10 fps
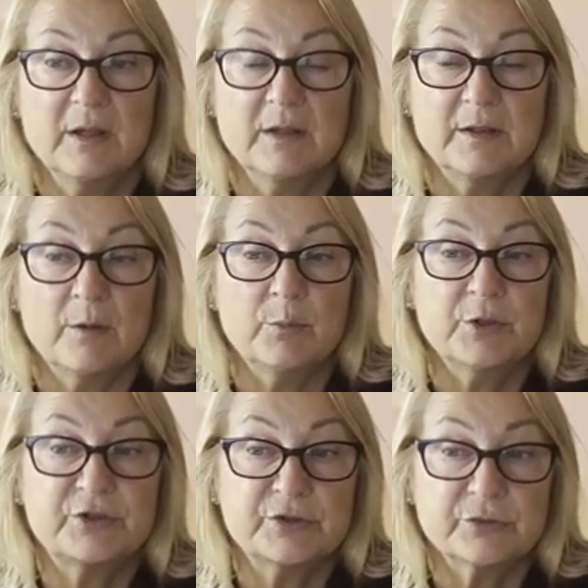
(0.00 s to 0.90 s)

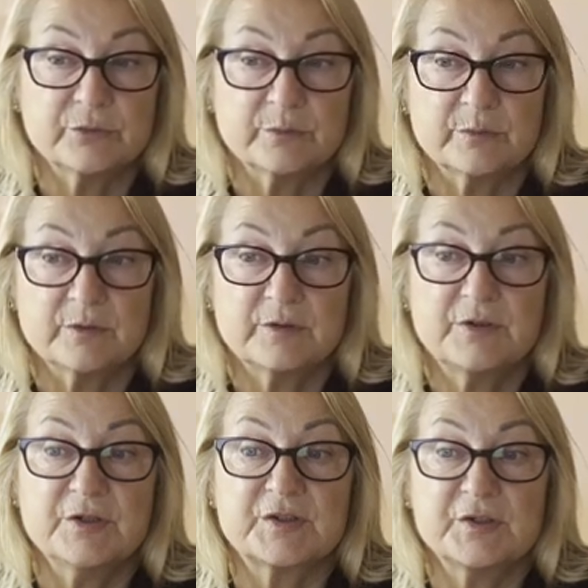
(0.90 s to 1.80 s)
Number 2,
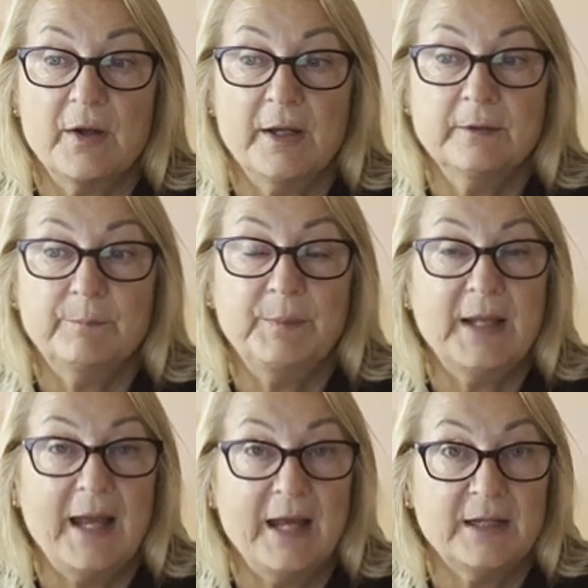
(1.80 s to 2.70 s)
design
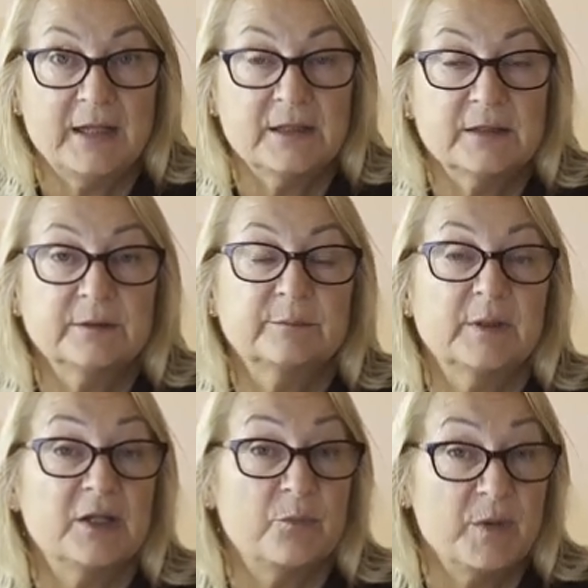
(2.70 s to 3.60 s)
planning,
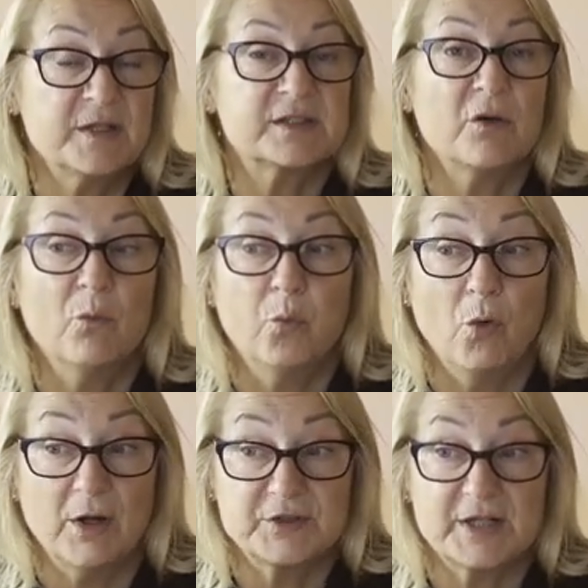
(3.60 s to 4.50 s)
it means
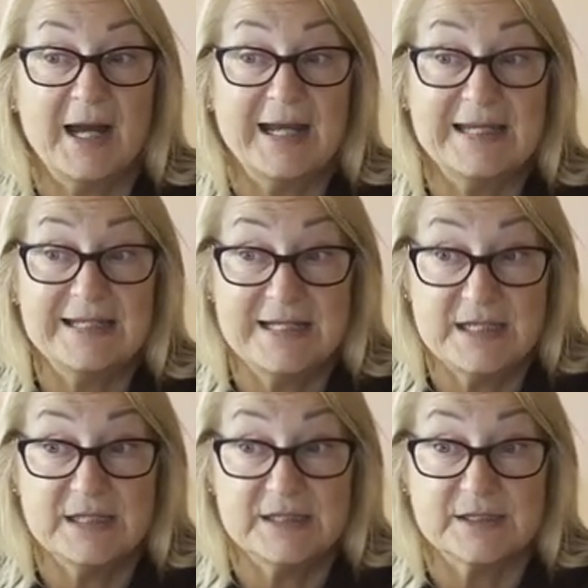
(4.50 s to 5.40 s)
what I
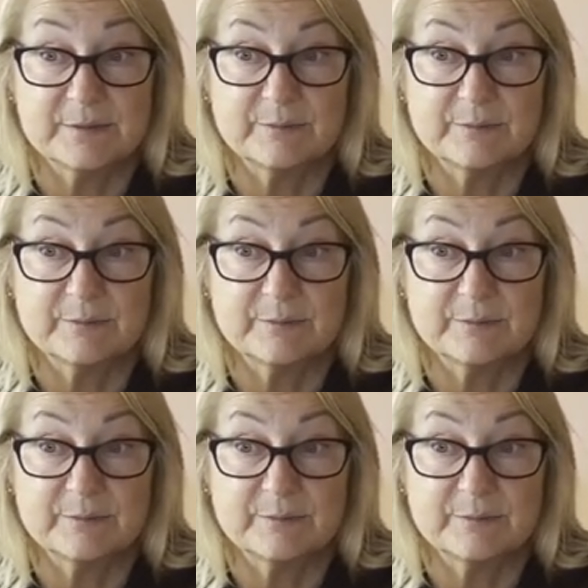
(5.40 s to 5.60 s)
need.